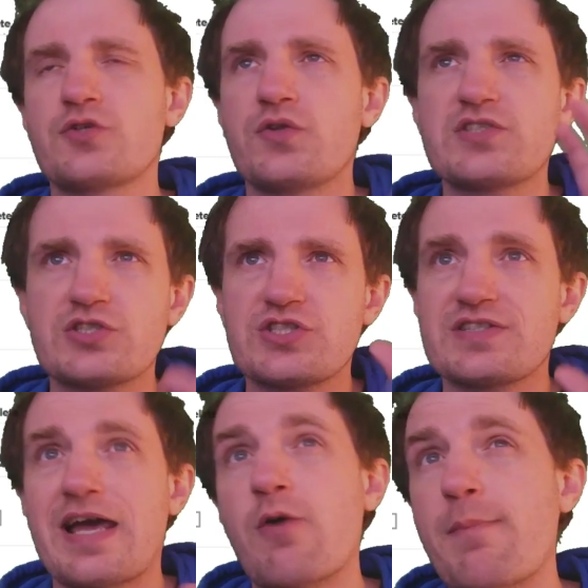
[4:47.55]
So this is
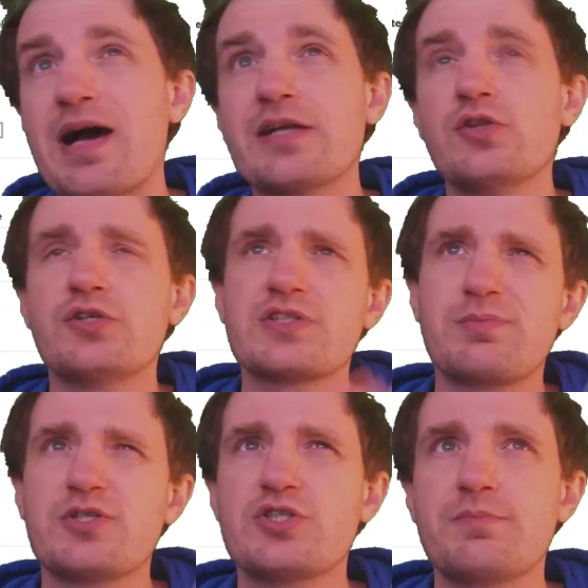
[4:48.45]
just how mine looks,
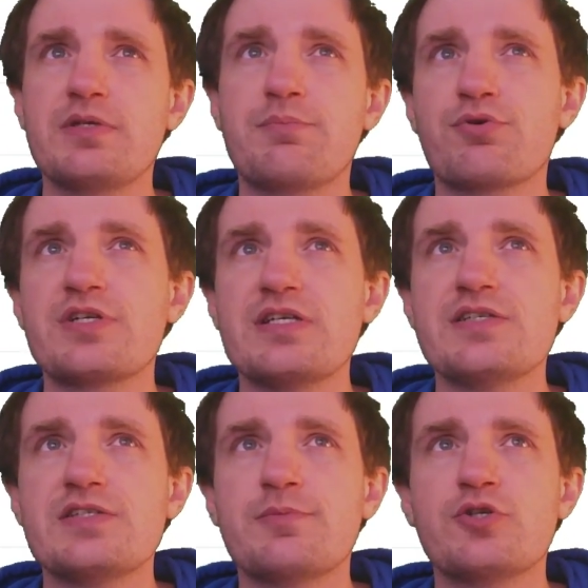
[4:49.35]
but it should be pretty
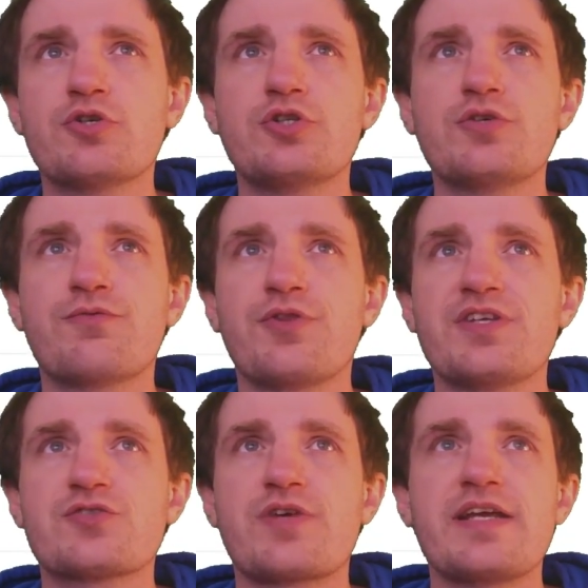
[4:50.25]
easy. But you're going to look for
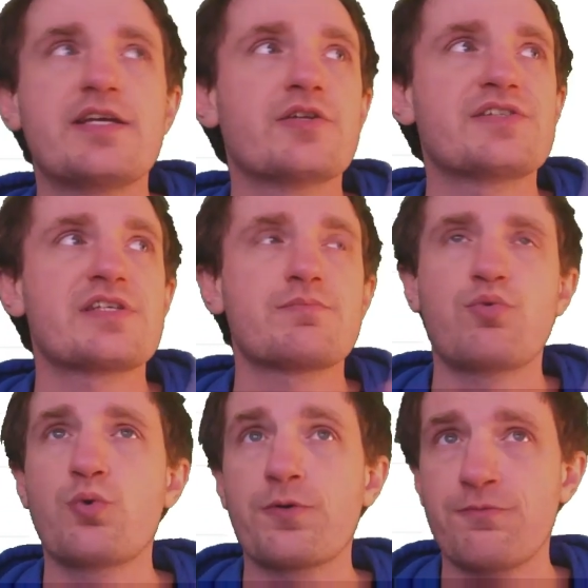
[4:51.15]
this right here that says
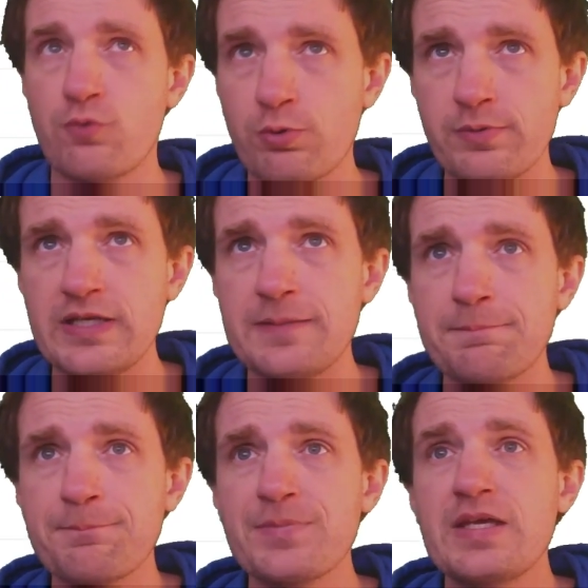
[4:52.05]
port forwarding.
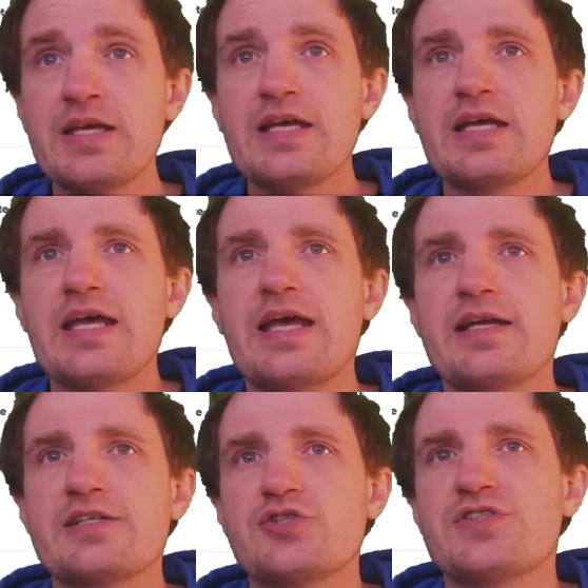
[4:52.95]

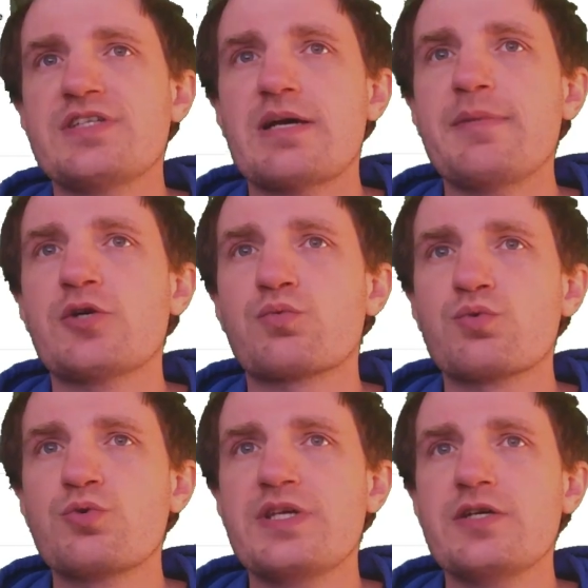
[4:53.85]
And as you see, I made a
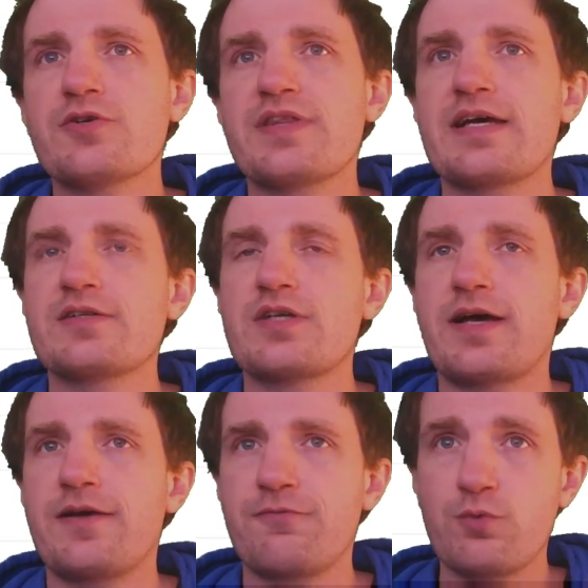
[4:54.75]
rule here that
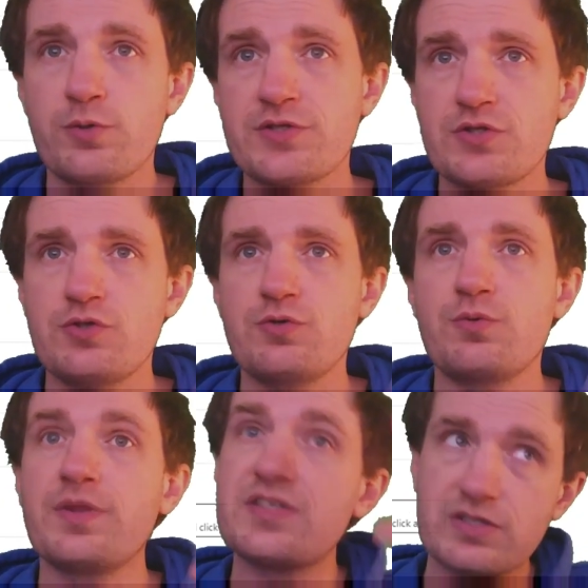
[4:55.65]
uh, forwards to
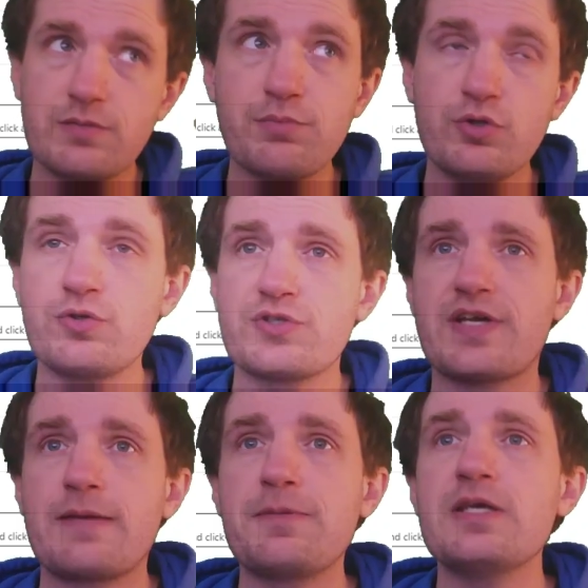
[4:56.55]
this computer's
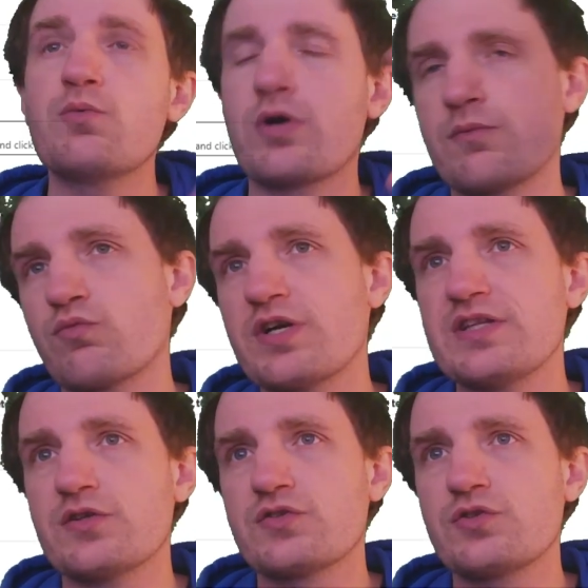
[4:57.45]
IP where I'm
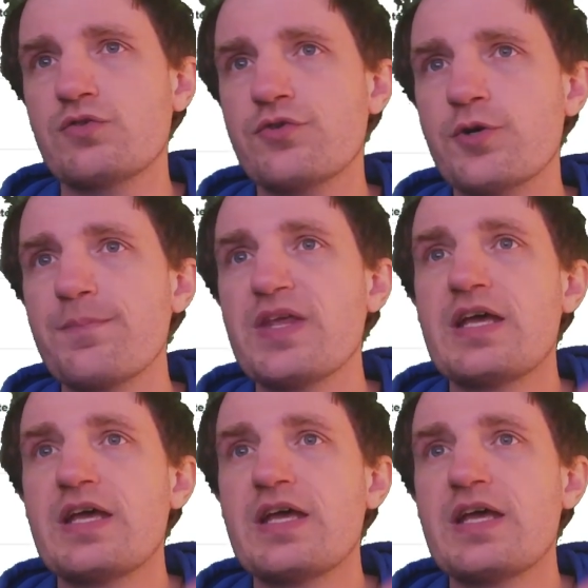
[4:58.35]
running the server.